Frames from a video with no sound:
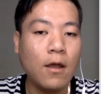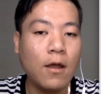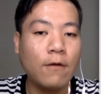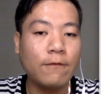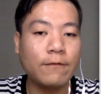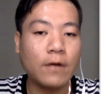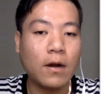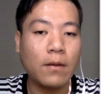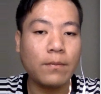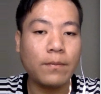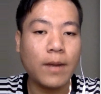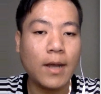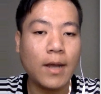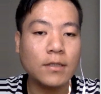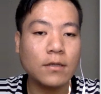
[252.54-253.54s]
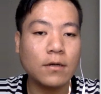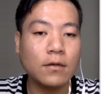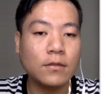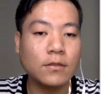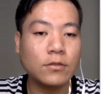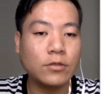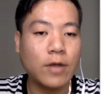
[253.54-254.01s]
From
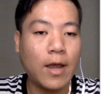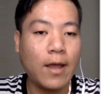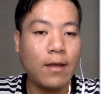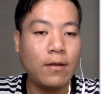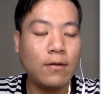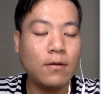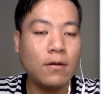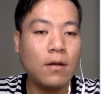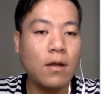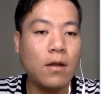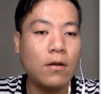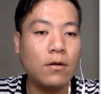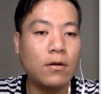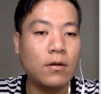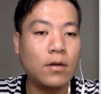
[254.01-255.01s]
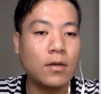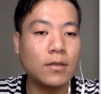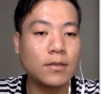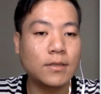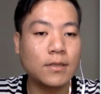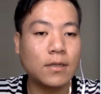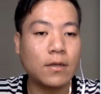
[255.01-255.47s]
Pascal's triangle,
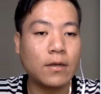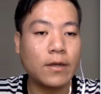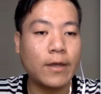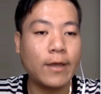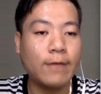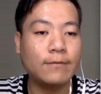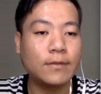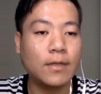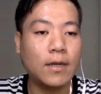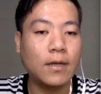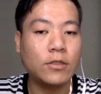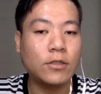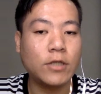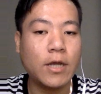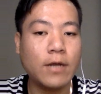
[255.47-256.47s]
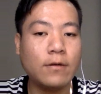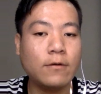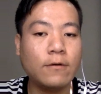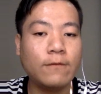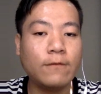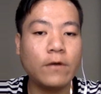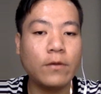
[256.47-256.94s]
Lux gives a
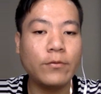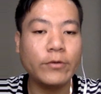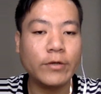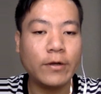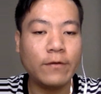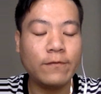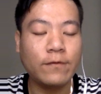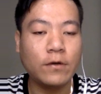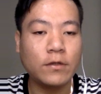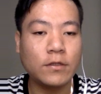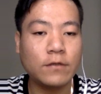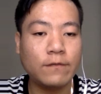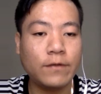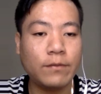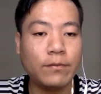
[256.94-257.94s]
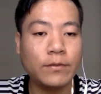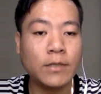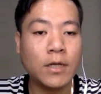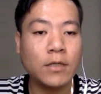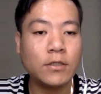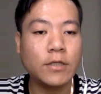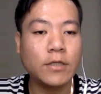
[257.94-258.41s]
general formula for the
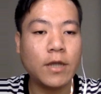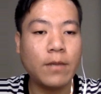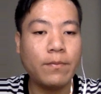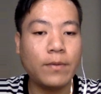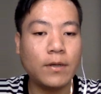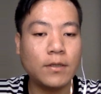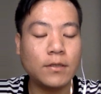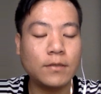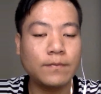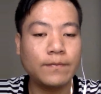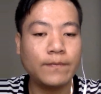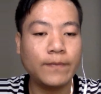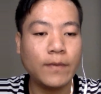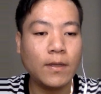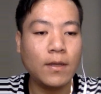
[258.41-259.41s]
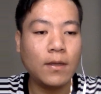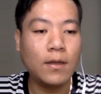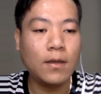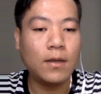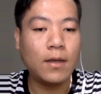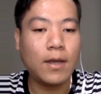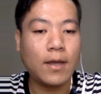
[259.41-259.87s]
Fibonacci numbers,
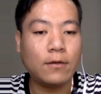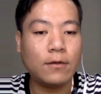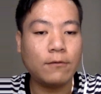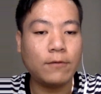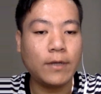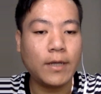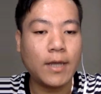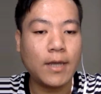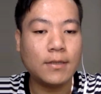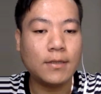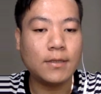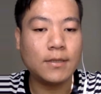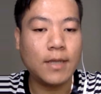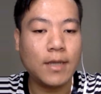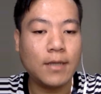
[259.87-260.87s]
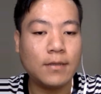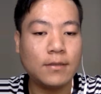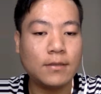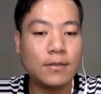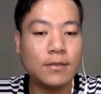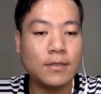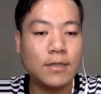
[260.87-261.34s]
and we can see it
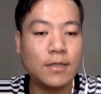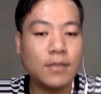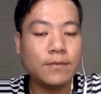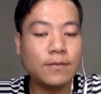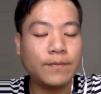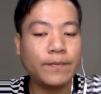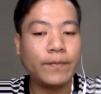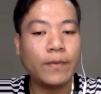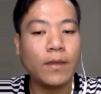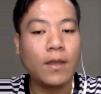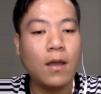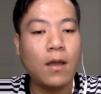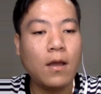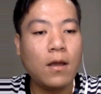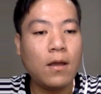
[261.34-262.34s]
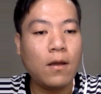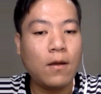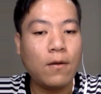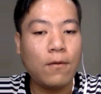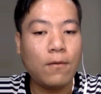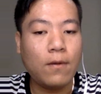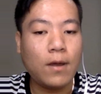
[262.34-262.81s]
this,
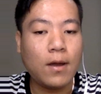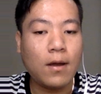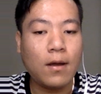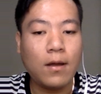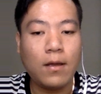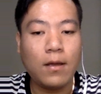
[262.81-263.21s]
where